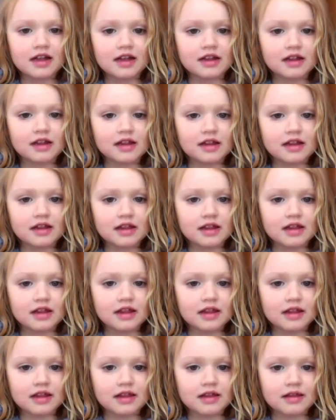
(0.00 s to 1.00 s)

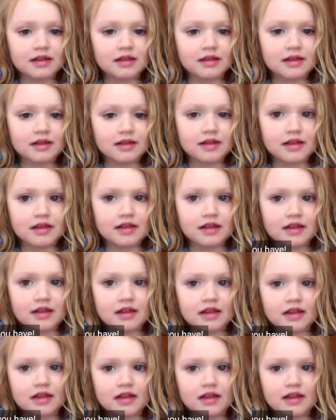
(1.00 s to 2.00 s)

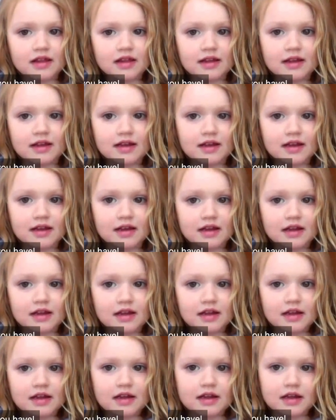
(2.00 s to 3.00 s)

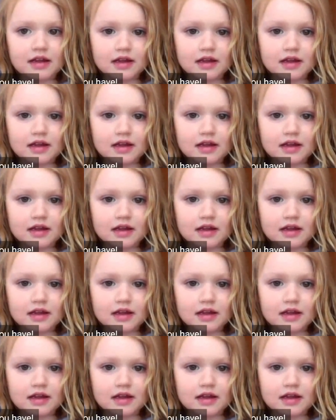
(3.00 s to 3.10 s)
No words are spoken by the person on screen.